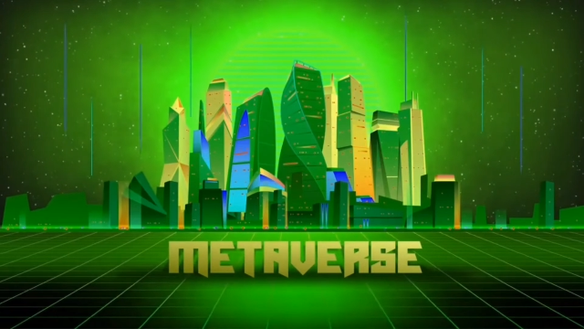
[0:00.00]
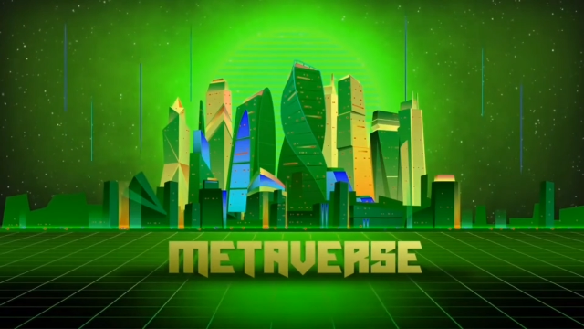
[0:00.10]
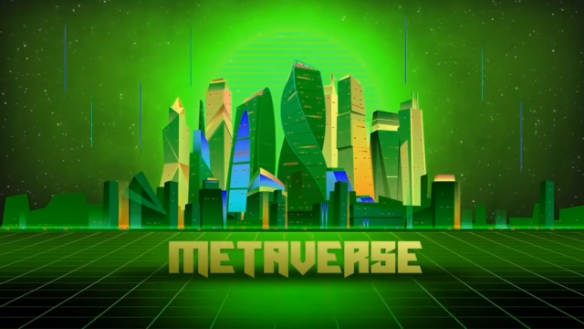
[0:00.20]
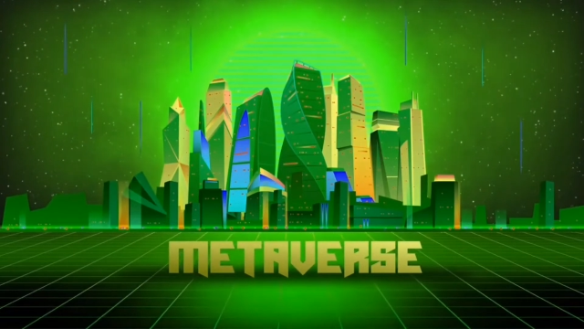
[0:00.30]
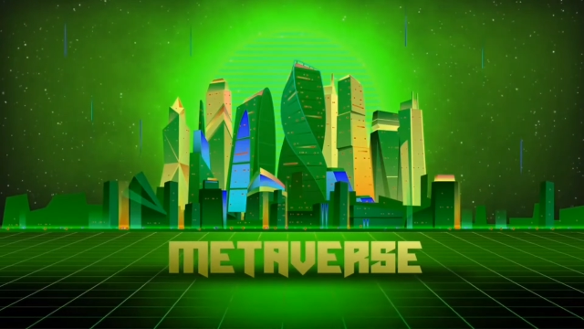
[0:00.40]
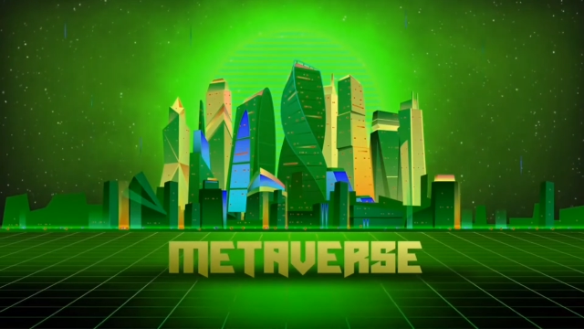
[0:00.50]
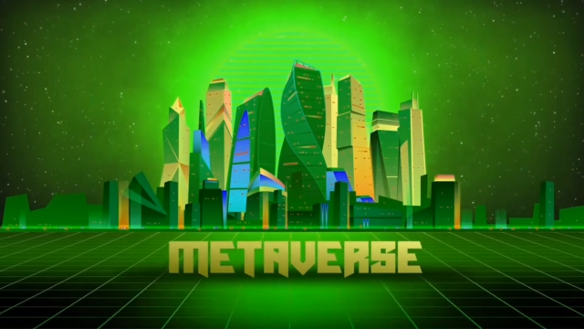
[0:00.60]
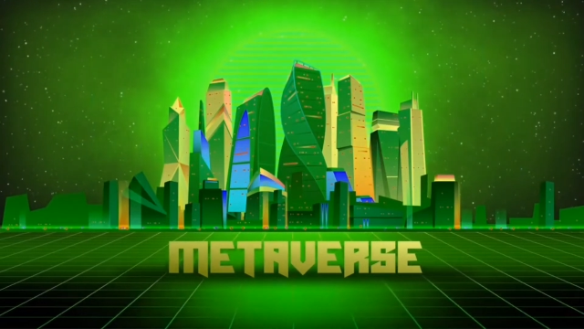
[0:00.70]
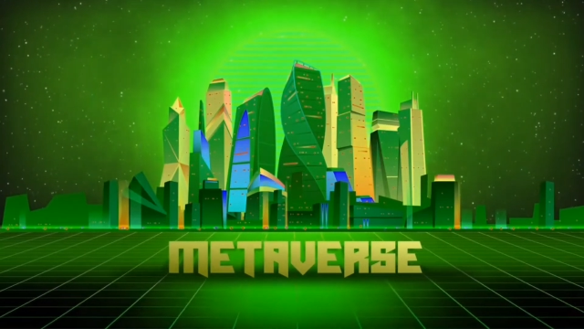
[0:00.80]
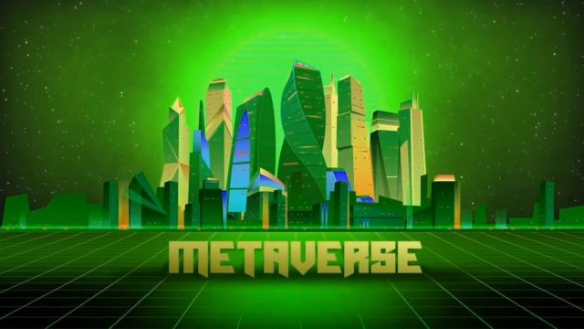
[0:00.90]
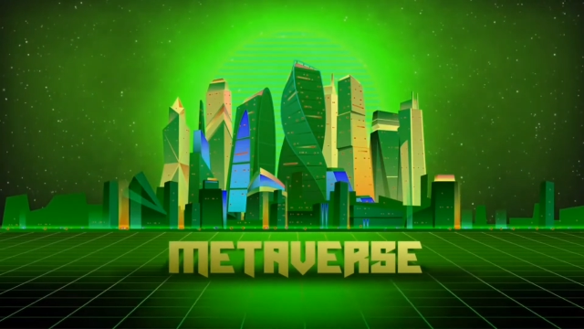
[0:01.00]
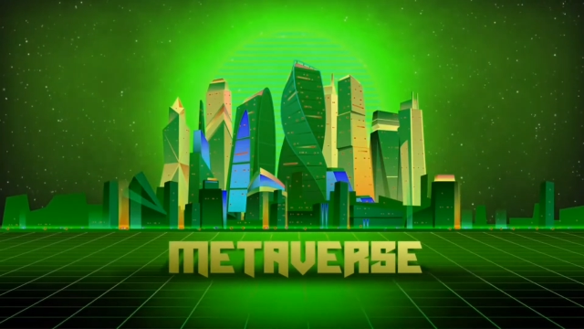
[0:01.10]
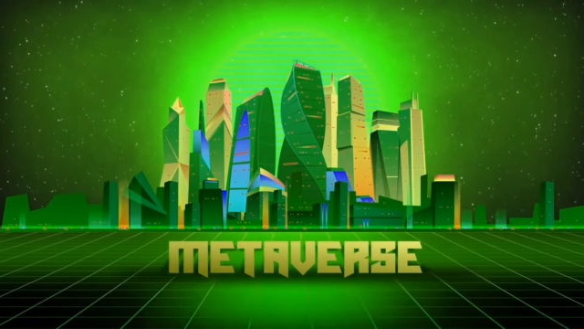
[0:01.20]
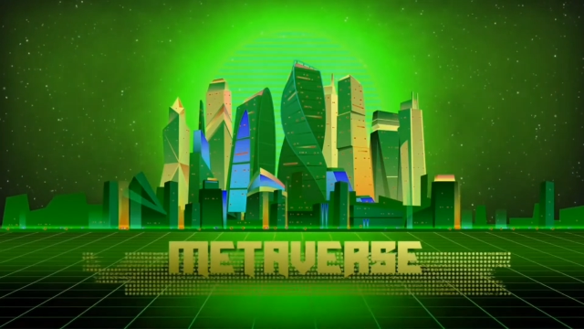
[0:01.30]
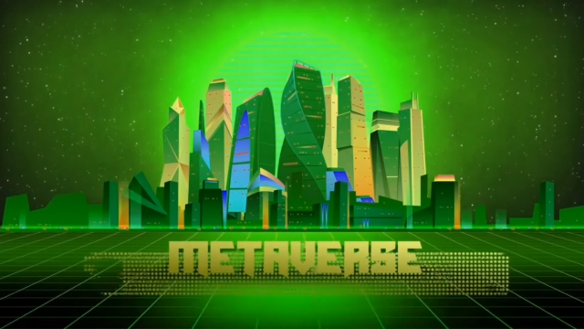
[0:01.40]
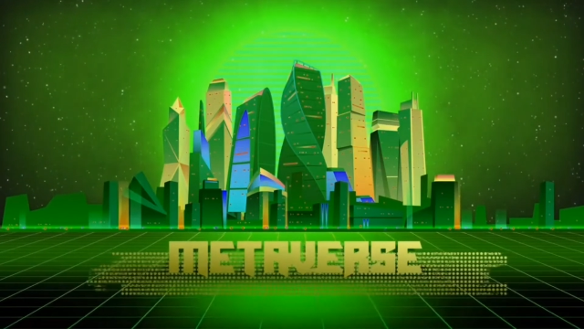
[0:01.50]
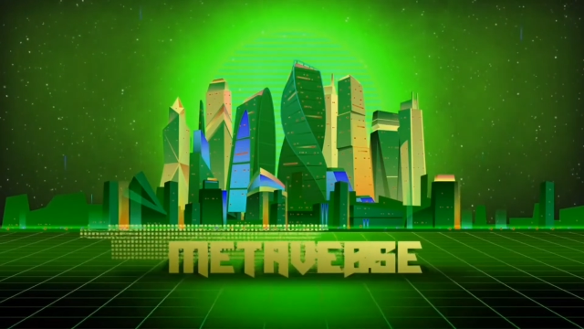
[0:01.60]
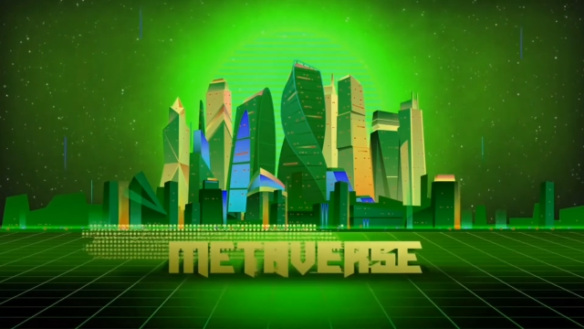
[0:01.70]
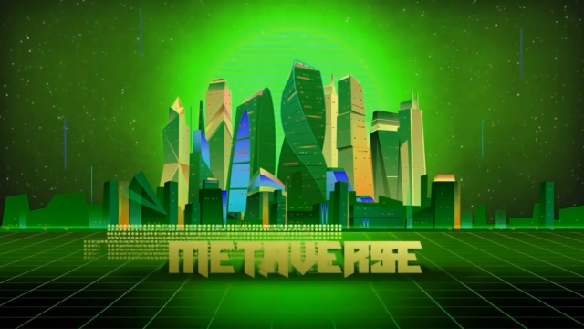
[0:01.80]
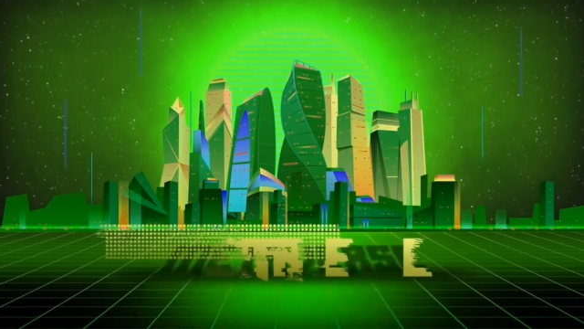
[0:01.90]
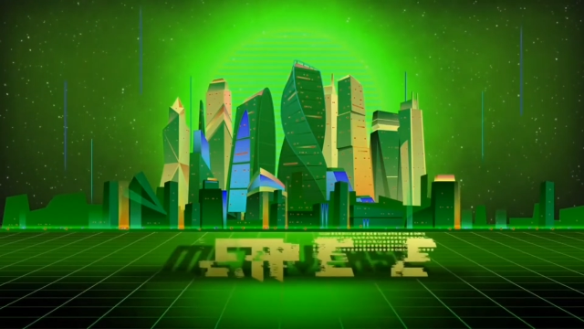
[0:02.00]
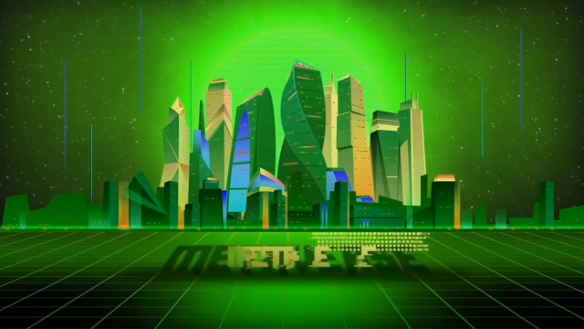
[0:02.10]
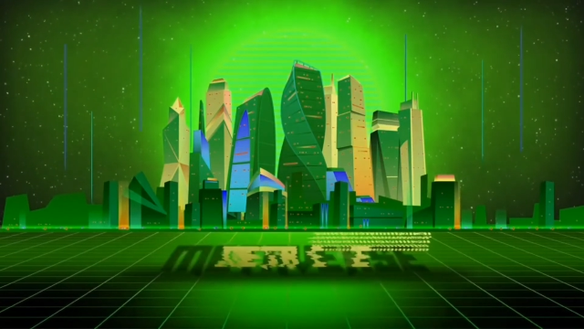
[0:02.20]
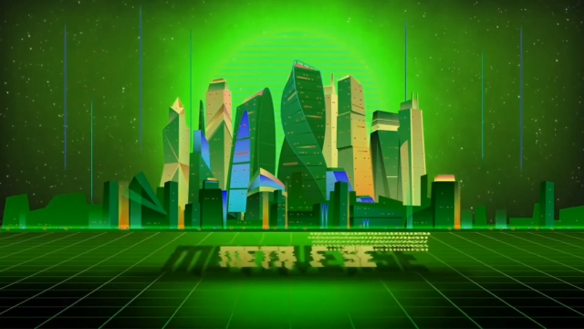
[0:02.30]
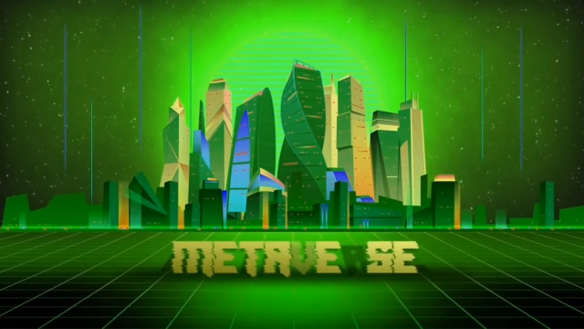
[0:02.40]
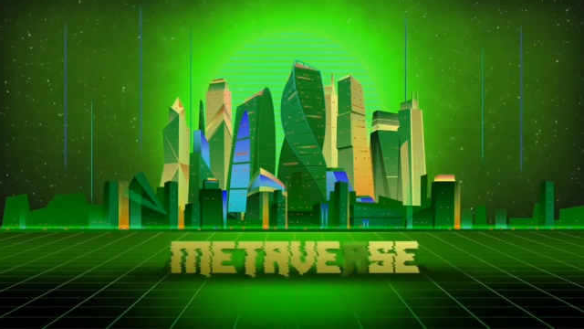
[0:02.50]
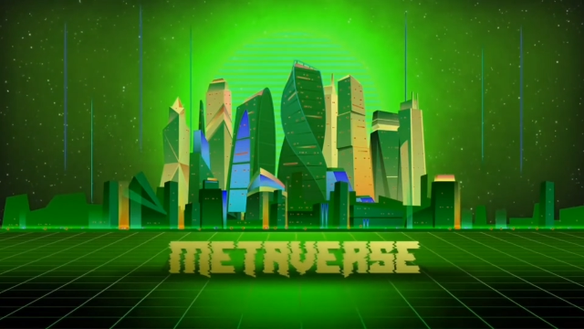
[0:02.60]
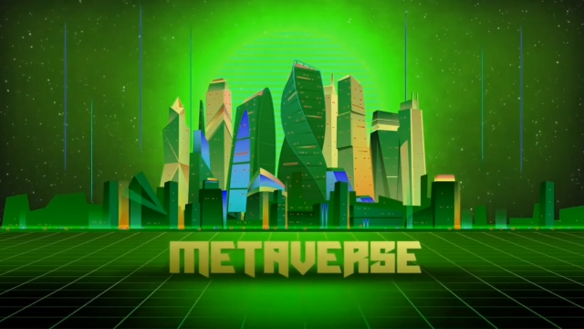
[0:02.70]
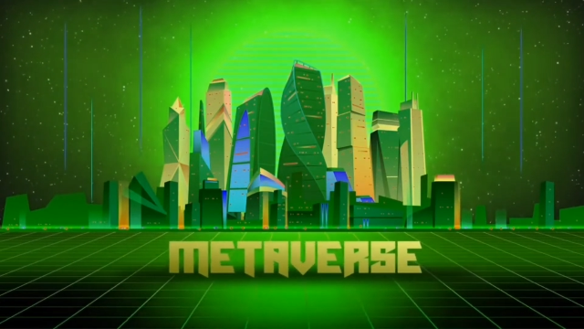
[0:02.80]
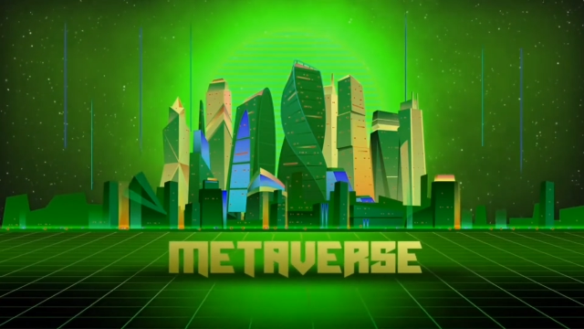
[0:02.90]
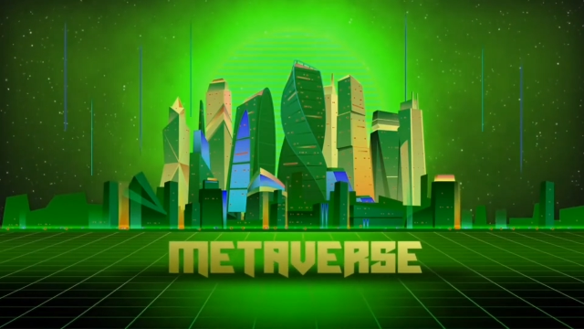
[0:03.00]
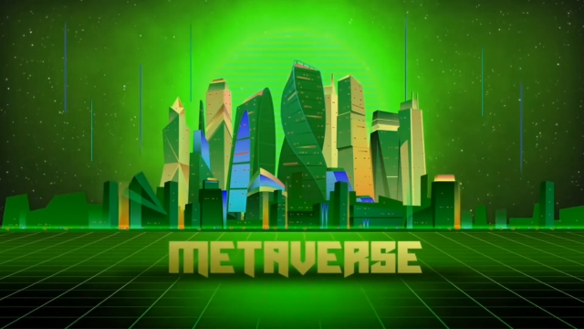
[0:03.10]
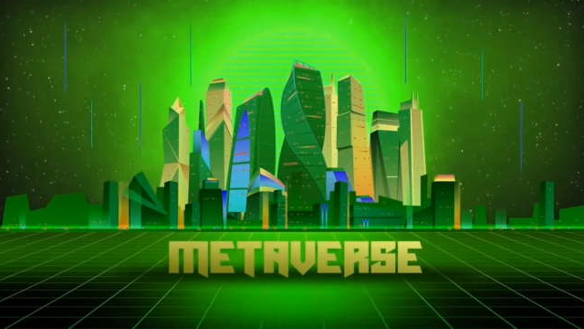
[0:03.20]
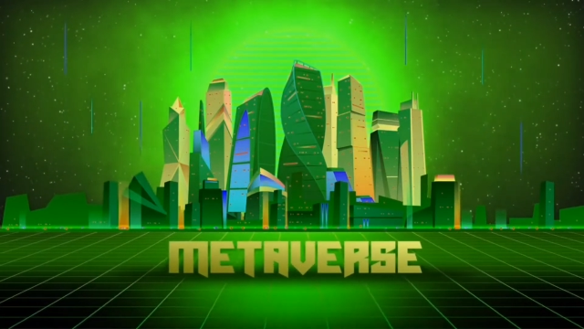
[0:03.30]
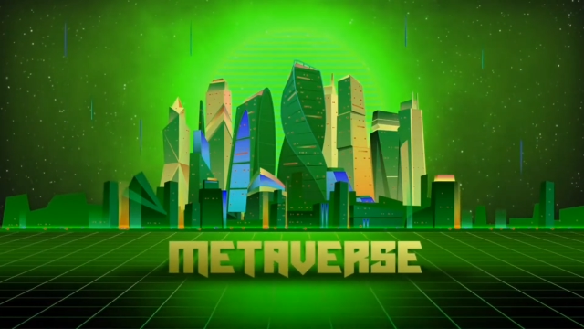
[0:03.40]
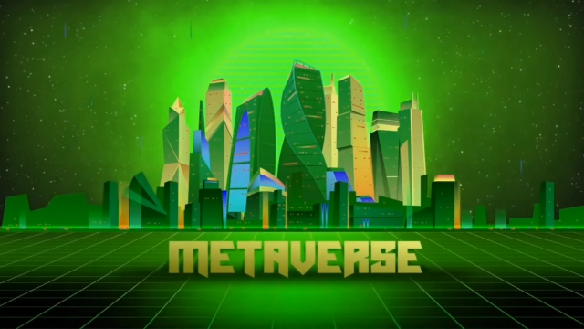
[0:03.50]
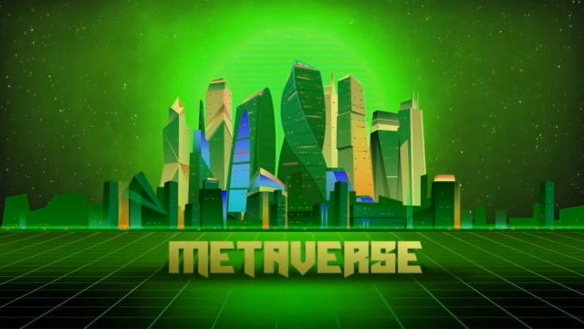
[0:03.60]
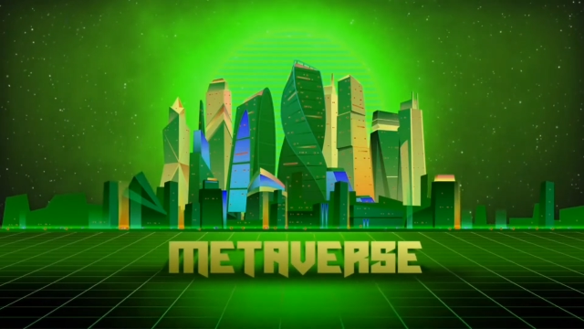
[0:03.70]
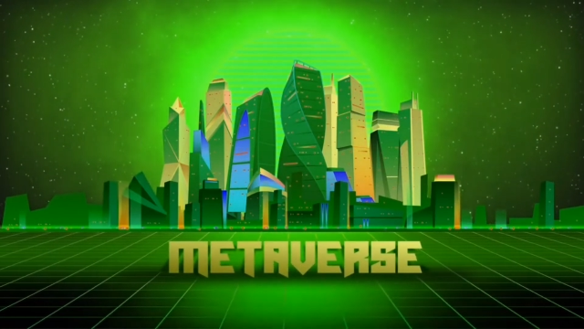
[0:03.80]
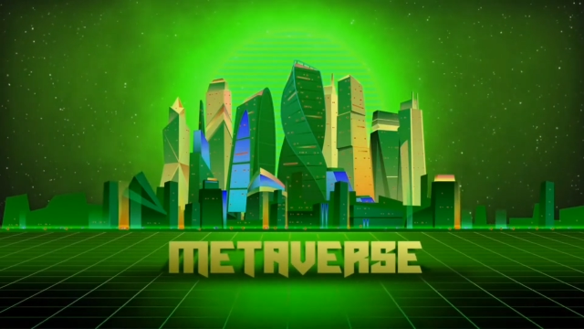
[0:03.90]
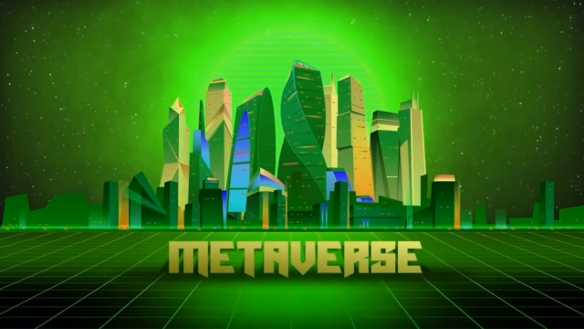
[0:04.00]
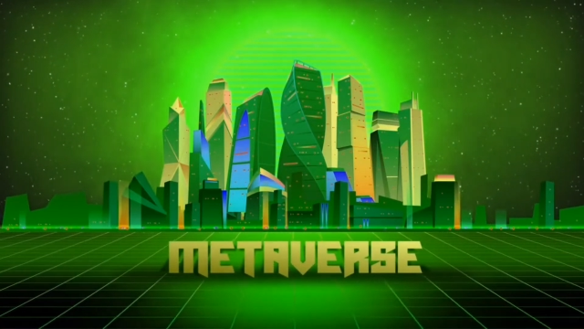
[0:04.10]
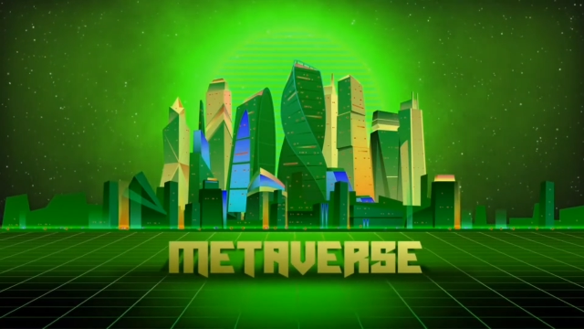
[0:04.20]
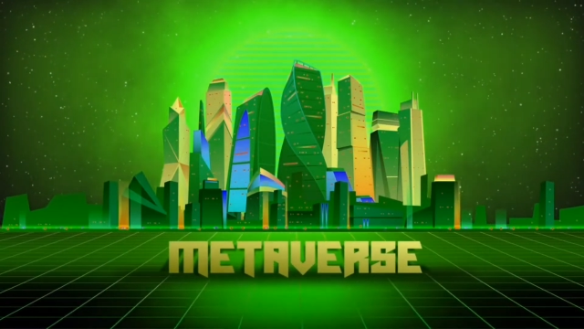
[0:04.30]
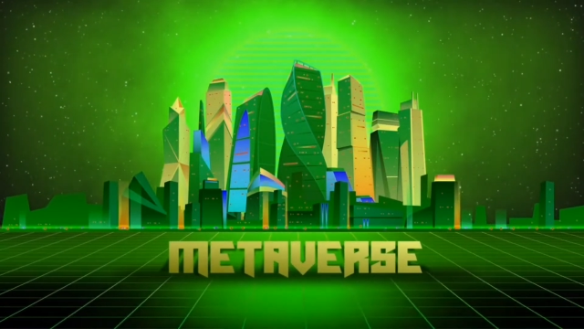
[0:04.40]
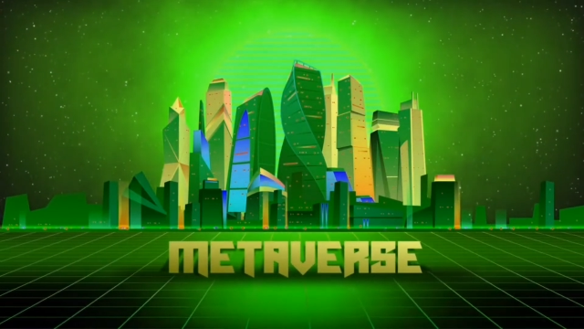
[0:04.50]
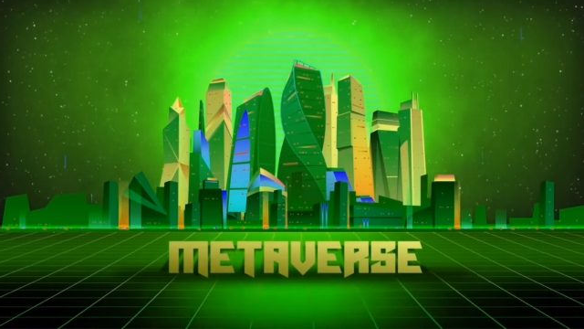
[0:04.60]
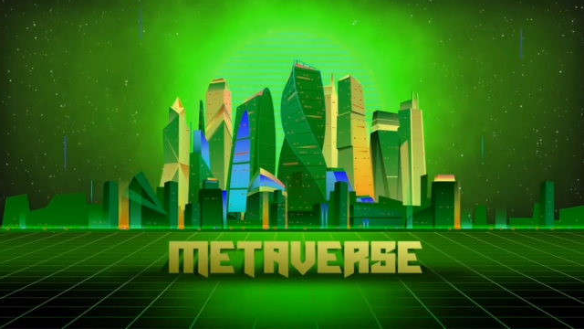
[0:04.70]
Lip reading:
Nobody's mouth can be seen.